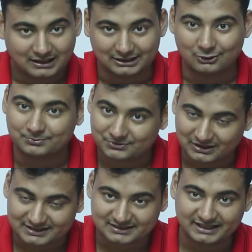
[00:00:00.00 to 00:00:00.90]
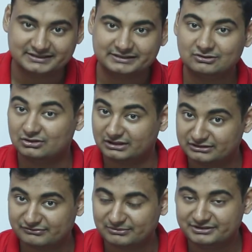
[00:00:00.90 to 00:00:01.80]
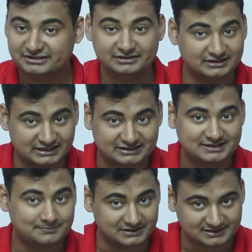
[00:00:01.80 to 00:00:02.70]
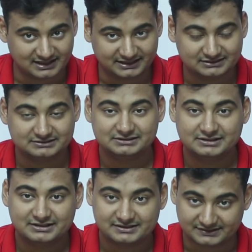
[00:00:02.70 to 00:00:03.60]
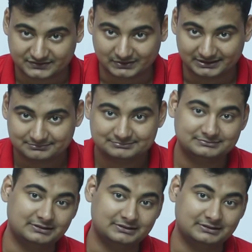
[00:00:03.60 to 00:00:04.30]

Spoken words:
I hope you guys liked it or learned from it. In that case, please like, subscribe.